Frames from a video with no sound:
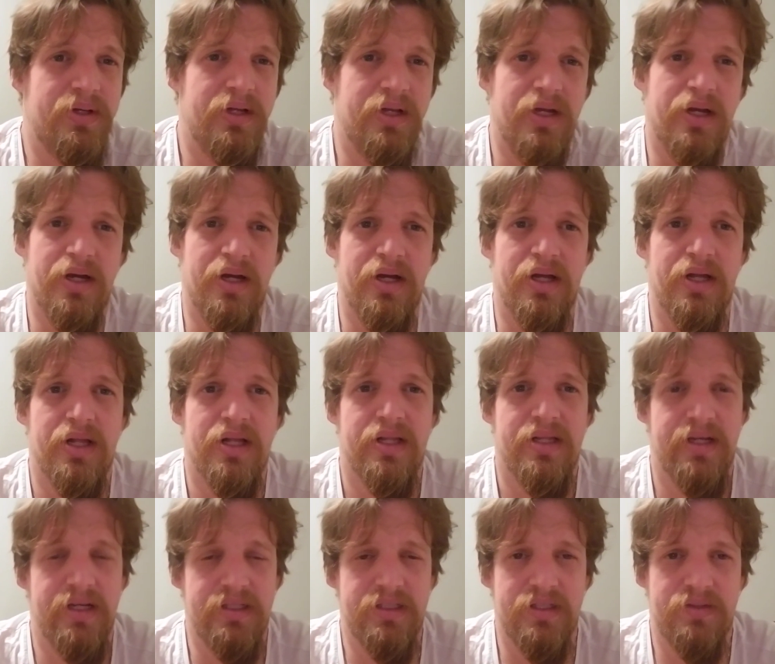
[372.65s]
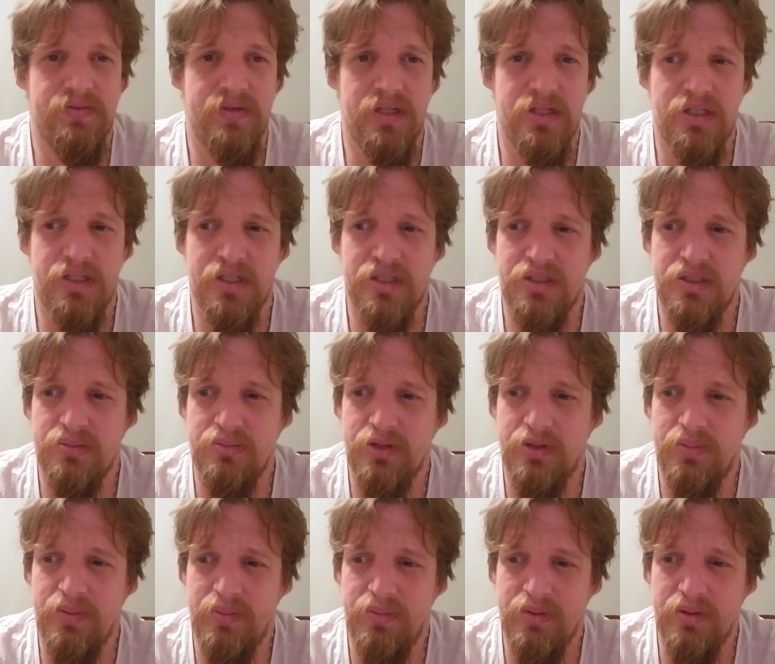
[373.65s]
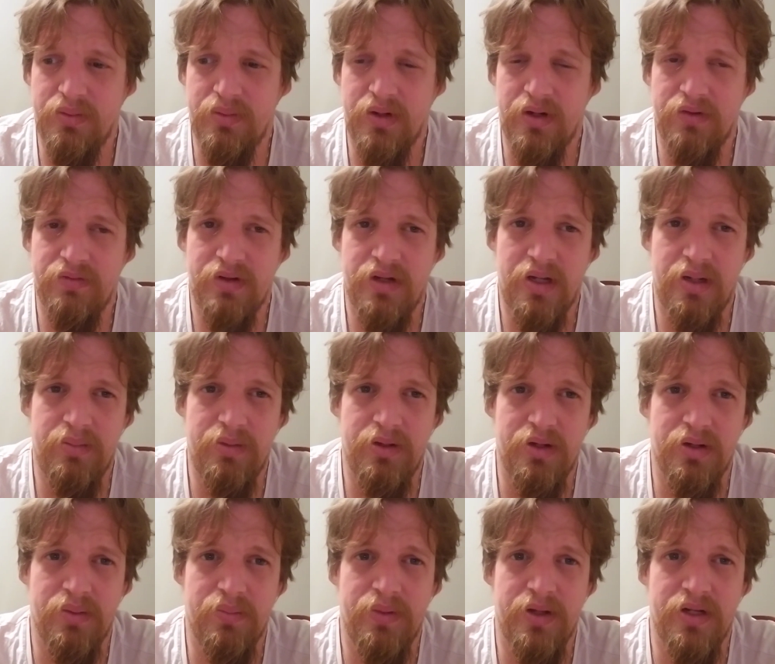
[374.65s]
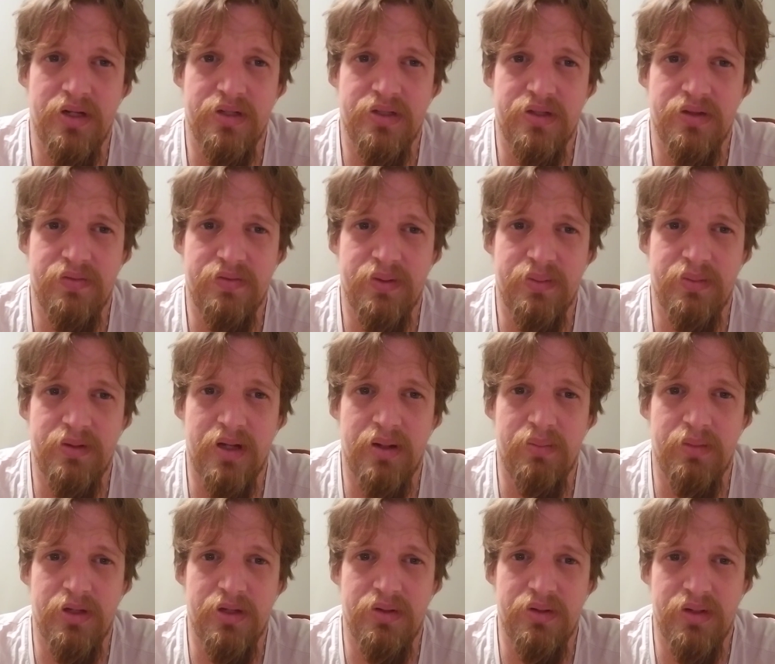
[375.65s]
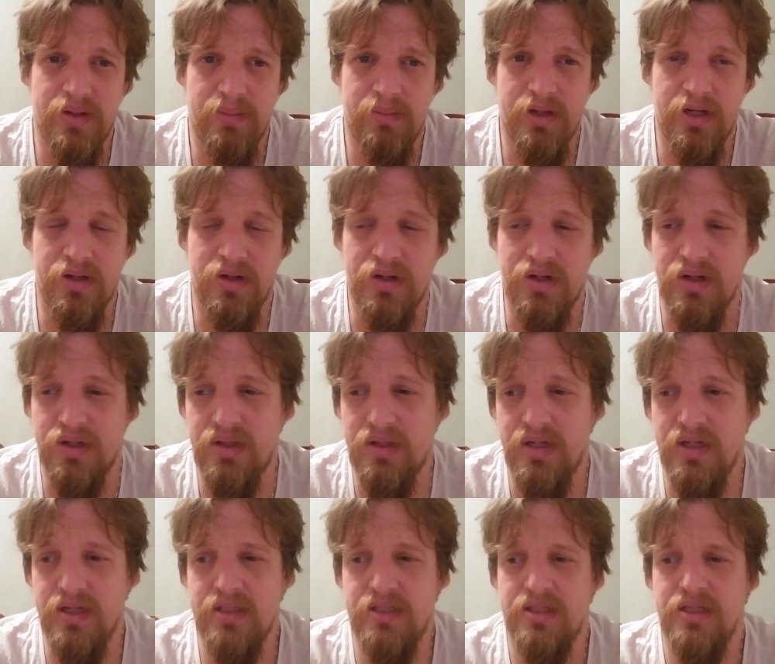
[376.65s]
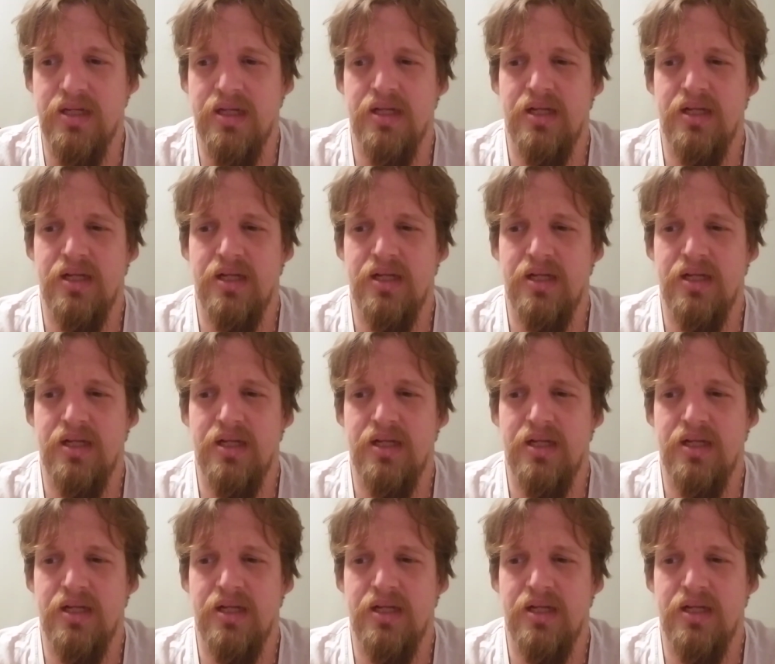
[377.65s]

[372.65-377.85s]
Uh, like this video, share it somewhere people are aware of it. Comment your opinions of the film down below. Let me know your thoughts.